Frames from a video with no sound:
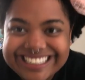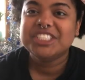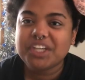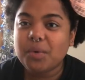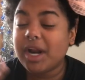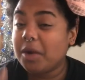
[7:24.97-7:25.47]

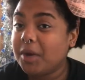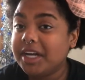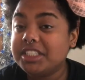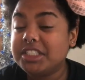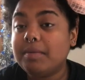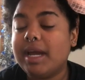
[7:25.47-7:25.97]
So when I
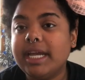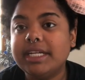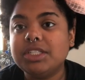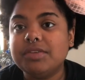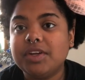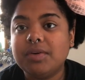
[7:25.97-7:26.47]
went into my
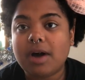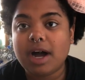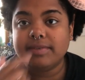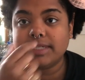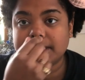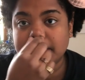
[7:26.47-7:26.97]
interview,
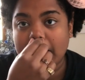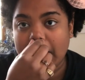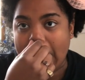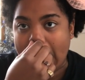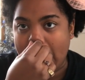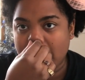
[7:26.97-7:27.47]
obviously
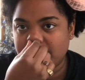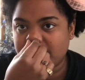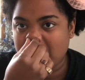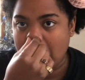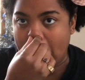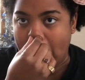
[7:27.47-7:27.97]
I had
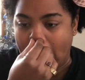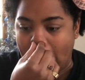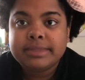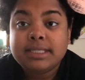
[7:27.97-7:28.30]
my